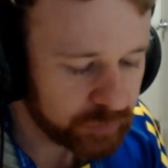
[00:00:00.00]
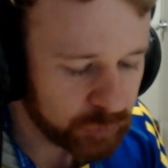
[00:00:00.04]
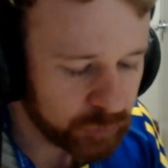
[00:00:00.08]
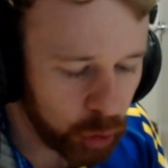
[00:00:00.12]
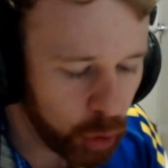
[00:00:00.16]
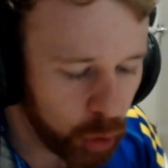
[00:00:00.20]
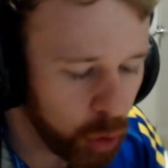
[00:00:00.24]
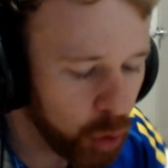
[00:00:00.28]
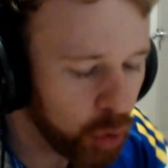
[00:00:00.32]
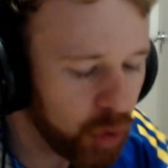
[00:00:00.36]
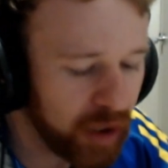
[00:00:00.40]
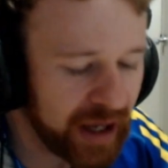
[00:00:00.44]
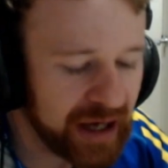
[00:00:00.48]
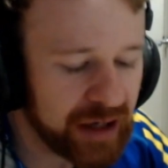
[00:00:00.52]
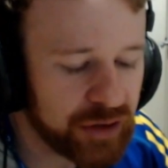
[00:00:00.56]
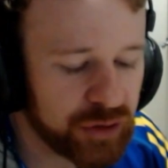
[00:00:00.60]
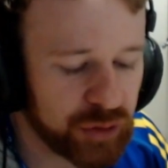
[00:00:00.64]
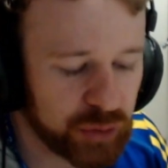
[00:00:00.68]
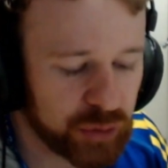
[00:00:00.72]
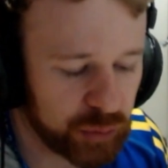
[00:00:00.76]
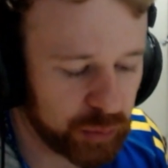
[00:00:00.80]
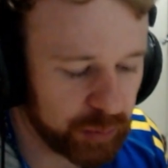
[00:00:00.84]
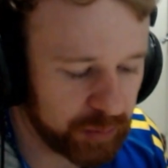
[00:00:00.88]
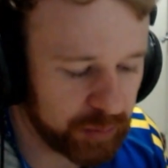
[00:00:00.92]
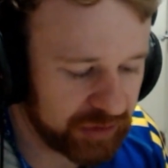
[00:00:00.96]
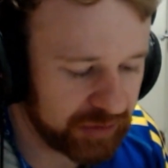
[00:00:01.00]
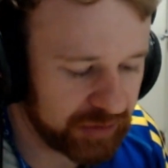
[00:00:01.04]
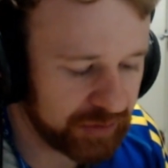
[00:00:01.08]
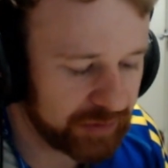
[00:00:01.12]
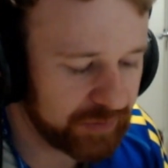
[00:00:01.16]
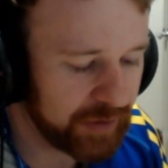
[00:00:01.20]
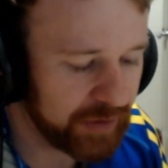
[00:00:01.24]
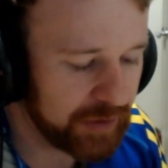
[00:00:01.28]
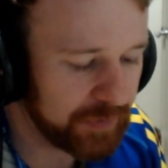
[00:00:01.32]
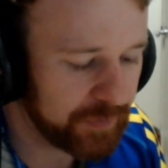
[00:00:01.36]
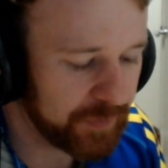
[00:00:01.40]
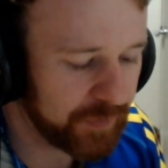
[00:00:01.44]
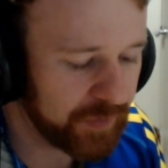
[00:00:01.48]
All age groups,
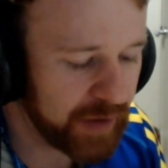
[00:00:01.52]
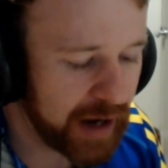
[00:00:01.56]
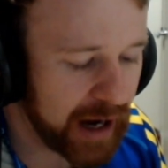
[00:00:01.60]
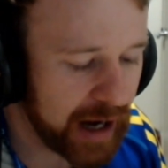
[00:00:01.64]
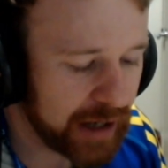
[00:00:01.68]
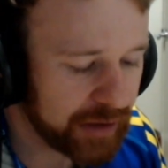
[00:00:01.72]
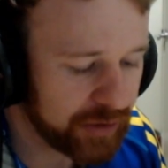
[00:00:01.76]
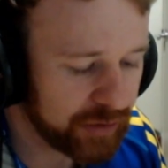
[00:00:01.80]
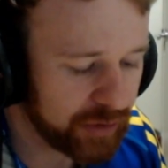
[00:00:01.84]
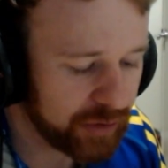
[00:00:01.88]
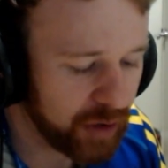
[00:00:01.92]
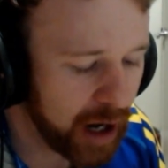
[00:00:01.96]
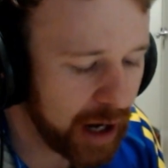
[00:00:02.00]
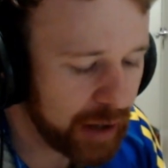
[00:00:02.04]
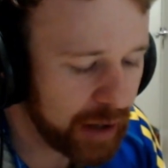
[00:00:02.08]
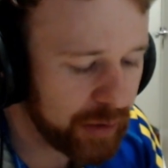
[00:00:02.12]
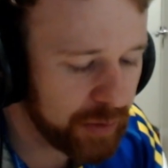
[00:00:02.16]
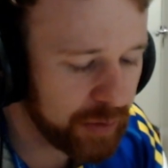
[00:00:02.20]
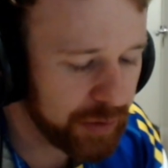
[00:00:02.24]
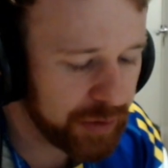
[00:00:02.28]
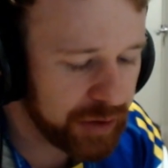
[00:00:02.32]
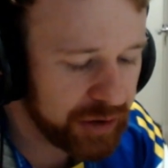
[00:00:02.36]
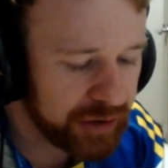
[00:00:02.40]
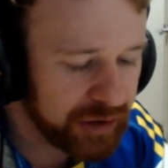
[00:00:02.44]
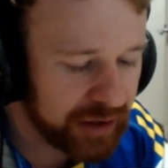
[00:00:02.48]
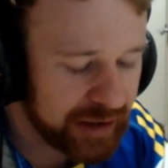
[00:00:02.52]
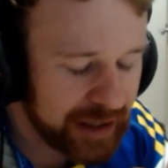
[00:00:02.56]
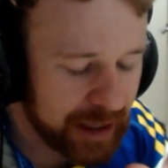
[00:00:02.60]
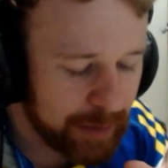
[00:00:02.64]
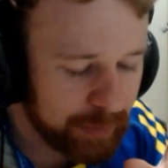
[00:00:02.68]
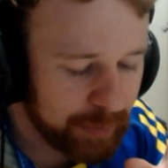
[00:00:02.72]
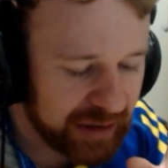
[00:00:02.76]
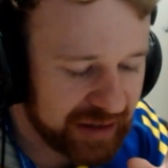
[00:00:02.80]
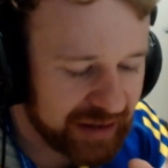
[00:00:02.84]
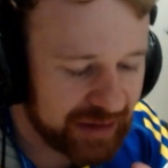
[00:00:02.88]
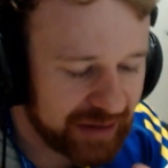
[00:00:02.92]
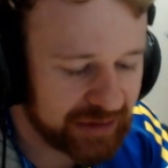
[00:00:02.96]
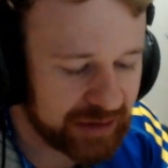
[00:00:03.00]
in fact. I don't think you can
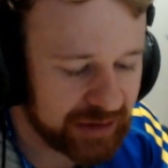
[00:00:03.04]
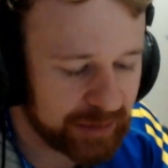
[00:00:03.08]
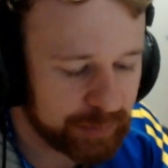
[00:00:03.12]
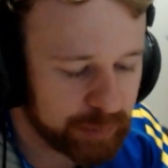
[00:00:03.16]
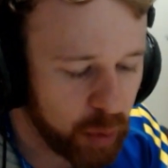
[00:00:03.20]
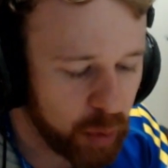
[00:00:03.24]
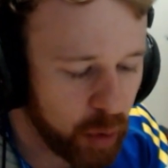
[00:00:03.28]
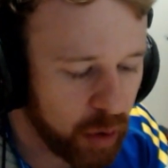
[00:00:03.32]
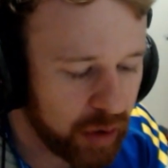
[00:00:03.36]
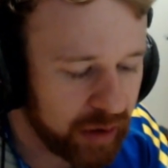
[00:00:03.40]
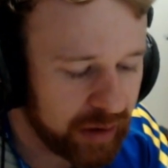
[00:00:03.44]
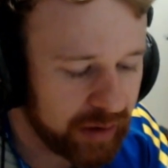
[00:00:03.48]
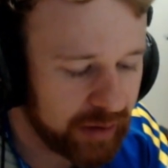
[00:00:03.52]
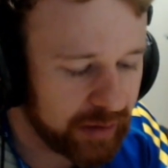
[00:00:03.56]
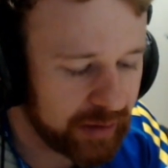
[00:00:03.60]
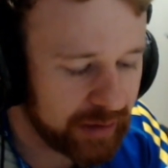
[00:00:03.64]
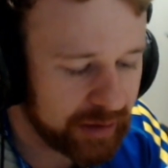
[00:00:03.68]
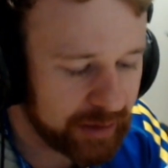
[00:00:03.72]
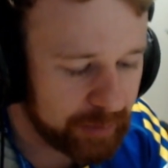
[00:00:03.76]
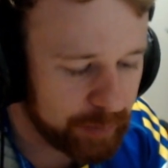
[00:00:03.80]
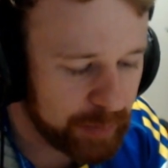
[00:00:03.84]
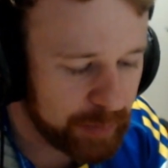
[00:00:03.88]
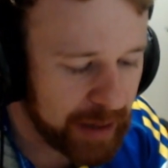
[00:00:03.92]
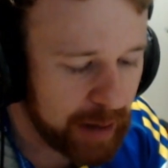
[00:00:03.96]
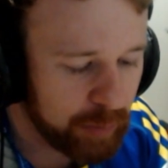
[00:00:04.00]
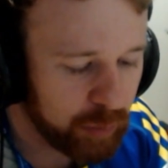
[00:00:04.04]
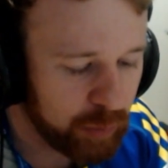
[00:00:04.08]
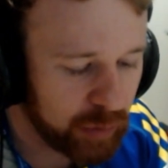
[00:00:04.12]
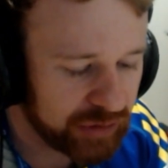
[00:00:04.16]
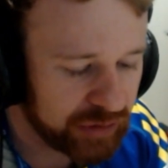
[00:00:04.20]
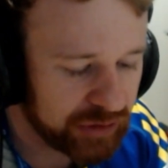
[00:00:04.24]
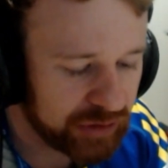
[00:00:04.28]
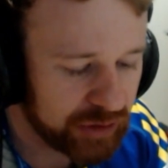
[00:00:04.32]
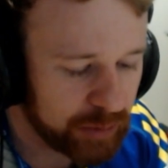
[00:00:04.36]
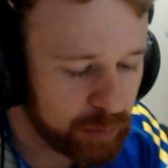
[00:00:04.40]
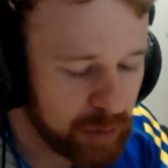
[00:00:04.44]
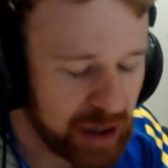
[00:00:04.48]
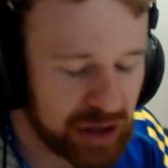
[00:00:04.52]
be disappointed in the kebab
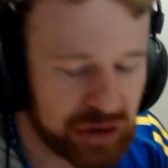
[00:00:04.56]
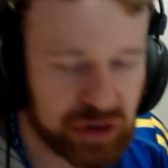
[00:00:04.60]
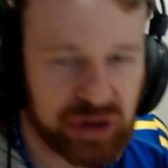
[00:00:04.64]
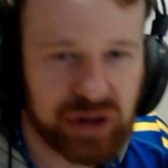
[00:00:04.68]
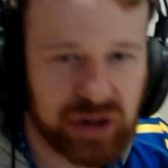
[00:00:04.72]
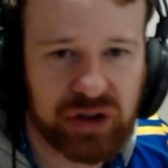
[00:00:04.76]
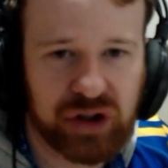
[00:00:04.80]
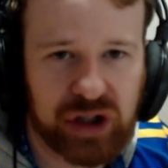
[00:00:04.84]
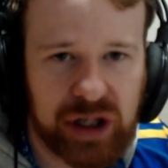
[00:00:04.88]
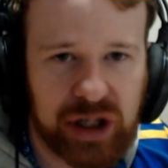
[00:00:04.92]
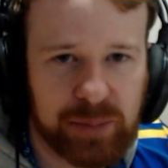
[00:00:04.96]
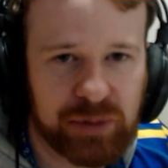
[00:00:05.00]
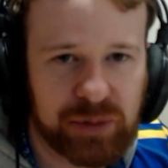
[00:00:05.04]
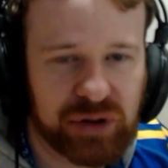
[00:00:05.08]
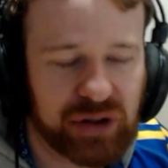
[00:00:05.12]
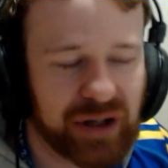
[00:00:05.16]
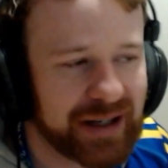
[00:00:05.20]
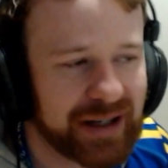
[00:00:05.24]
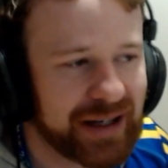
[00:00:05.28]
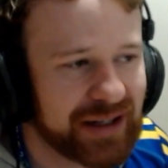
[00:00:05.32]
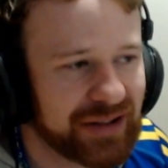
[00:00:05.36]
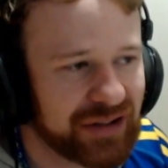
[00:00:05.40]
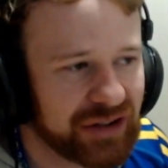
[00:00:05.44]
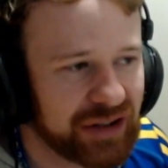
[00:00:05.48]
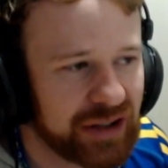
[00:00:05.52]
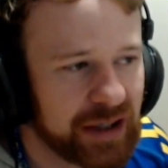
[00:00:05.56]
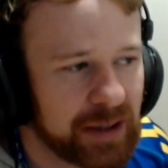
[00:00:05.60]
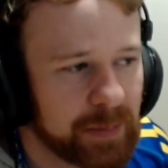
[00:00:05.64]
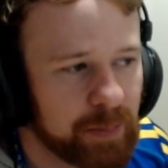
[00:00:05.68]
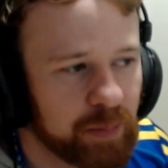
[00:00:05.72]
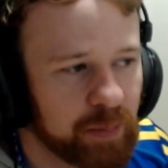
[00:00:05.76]
whatsoever. The chips, like I said,